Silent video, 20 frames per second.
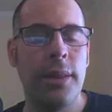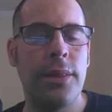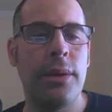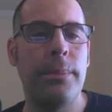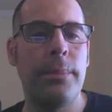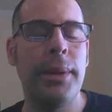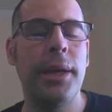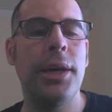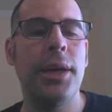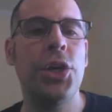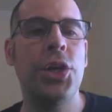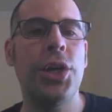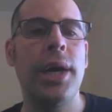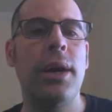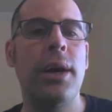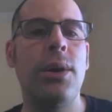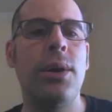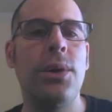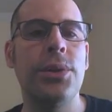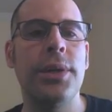The biggest
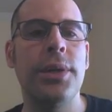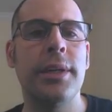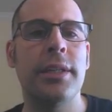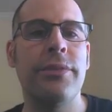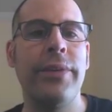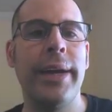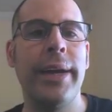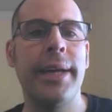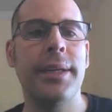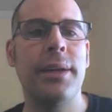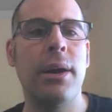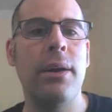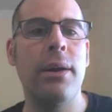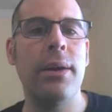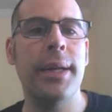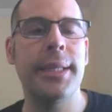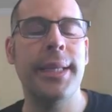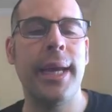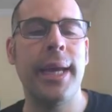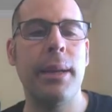shareholders,
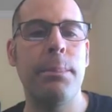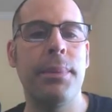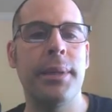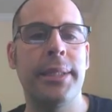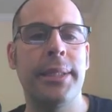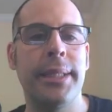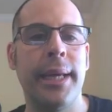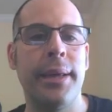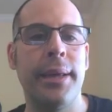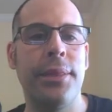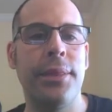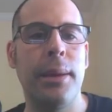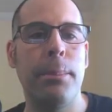Vanguard at 10%,